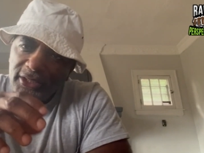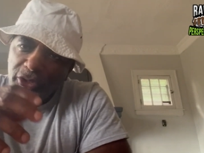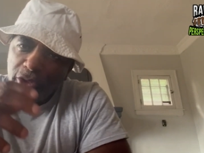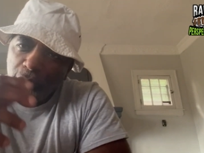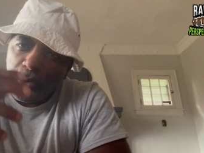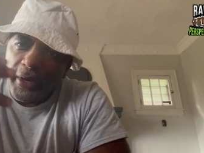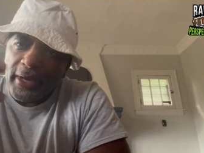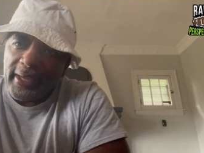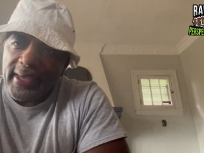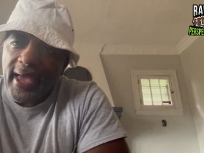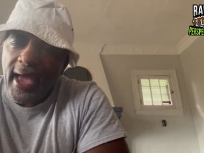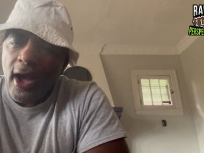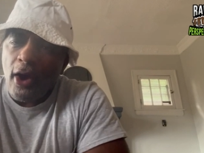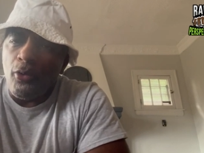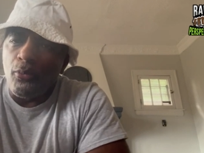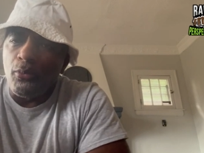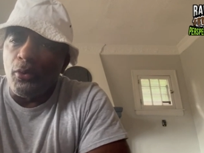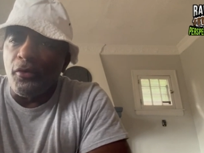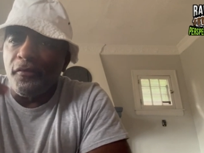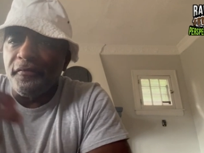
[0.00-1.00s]
your
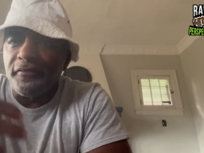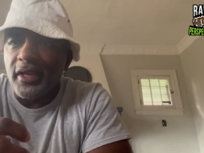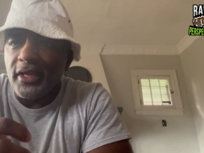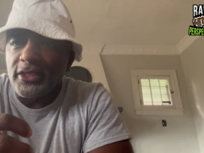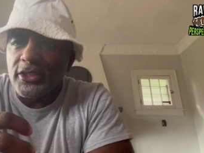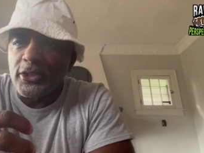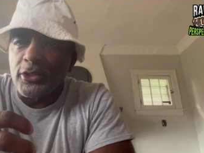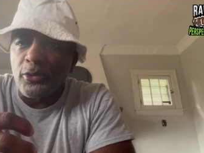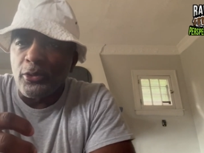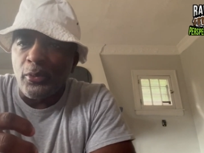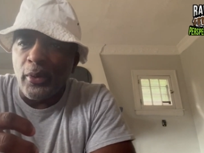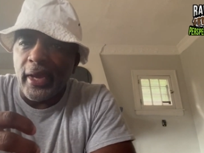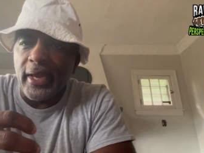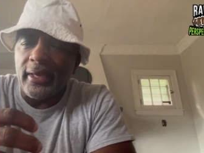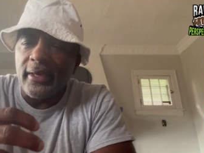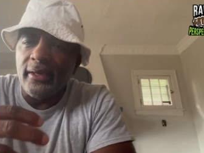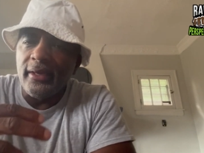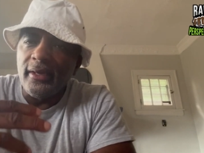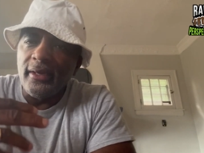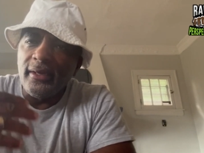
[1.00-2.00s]
account will
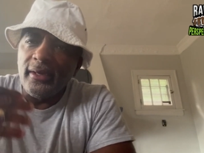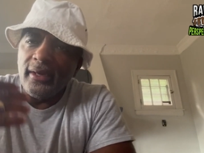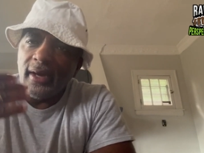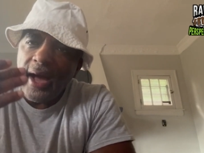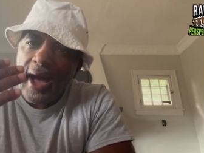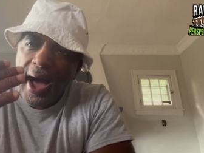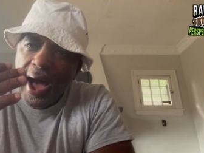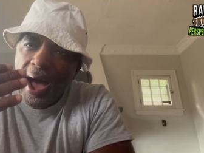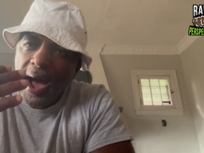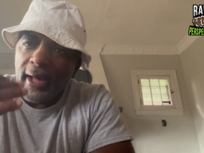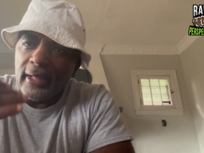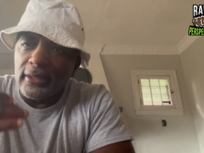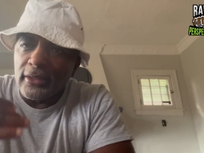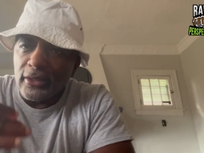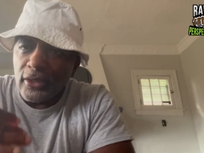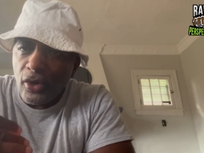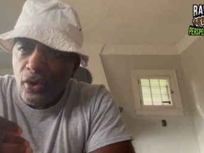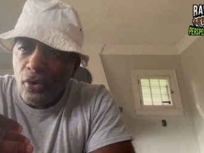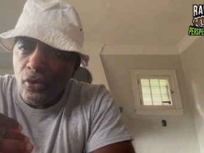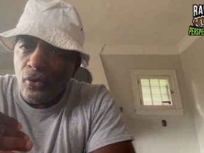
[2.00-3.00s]
fluctuate high,
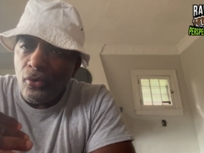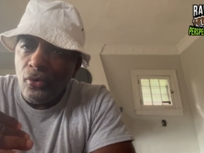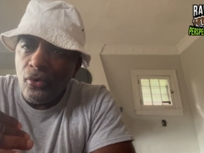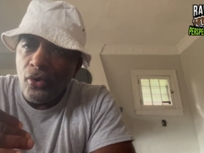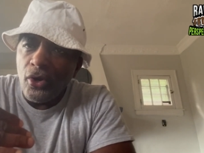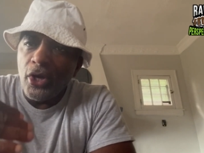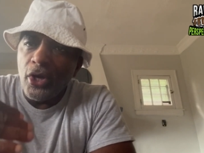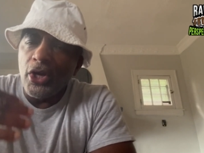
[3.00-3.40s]
low,